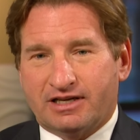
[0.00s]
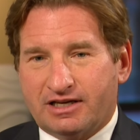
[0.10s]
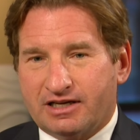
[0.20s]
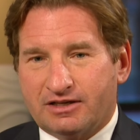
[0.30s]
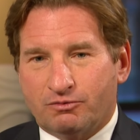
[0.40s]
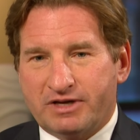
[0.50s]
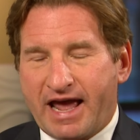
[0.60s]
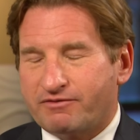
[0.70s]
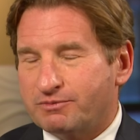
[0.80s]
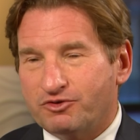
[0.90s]
Uh, we
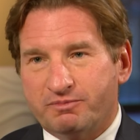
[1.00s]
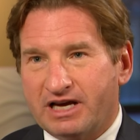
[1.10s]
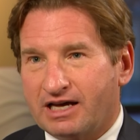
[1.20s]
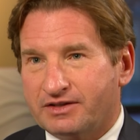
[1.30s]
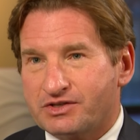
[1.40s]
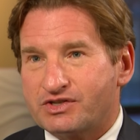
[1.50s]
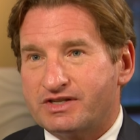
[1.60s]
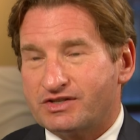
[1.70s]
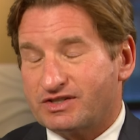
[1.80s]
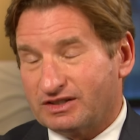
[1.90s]
have to move beyond this
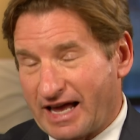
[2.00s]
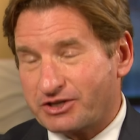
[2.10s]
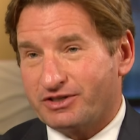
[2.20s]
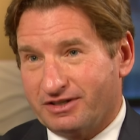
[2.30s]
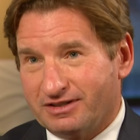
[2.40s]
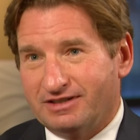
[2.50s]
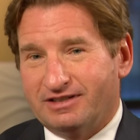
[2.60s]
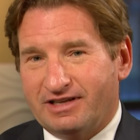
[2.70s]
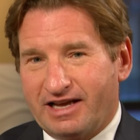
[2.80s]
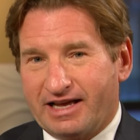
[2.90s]
selection
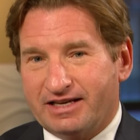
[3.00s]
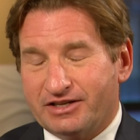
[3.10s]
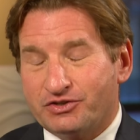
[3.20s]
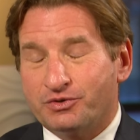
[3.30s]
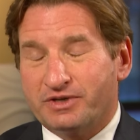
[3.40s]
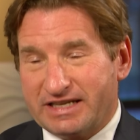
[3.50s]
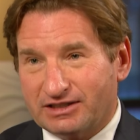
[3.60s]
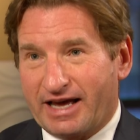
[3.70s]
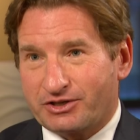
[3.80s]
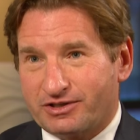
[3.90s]
and into
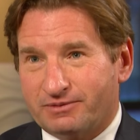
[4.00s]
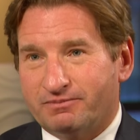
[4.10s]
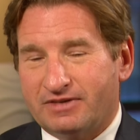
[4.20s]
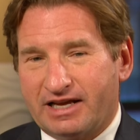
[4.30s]
election.